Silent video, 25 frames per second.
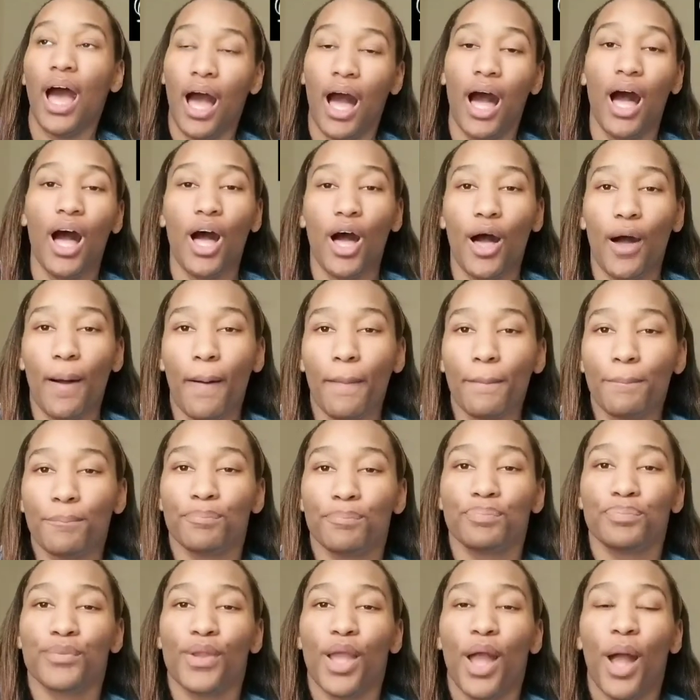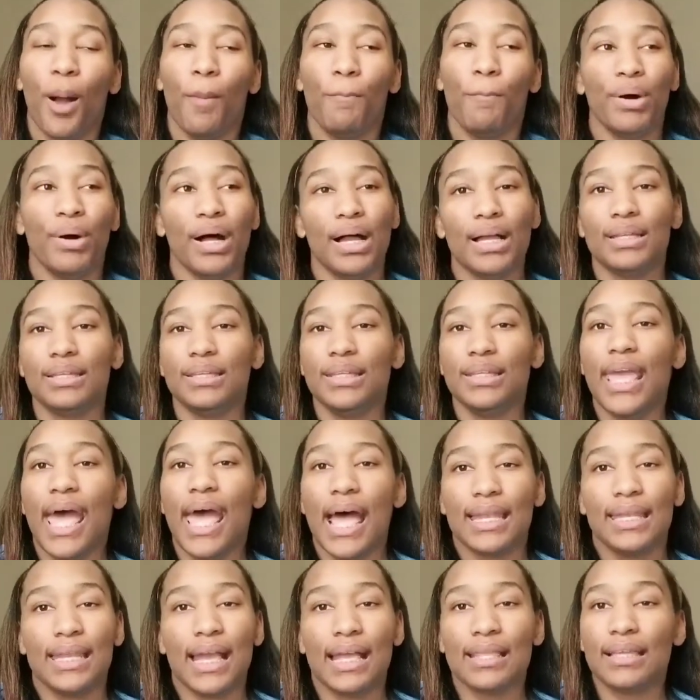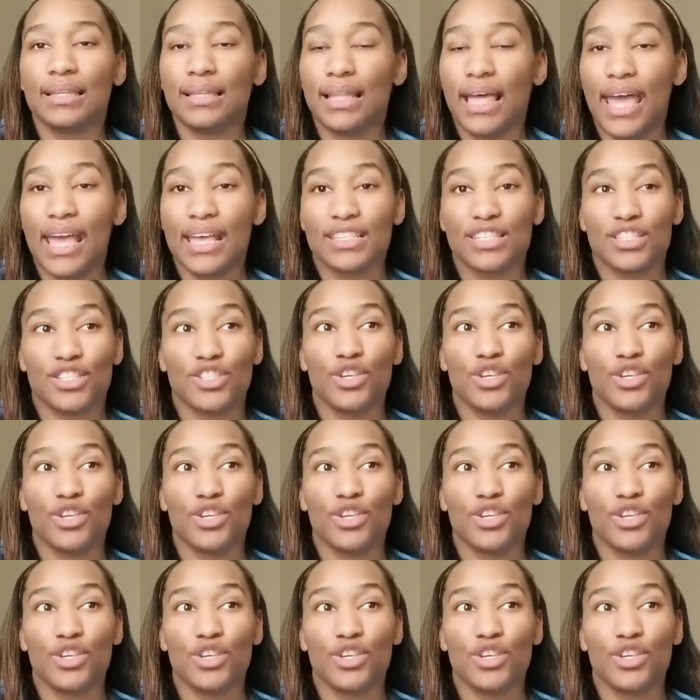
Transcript: Um, but yeah, nonetheless,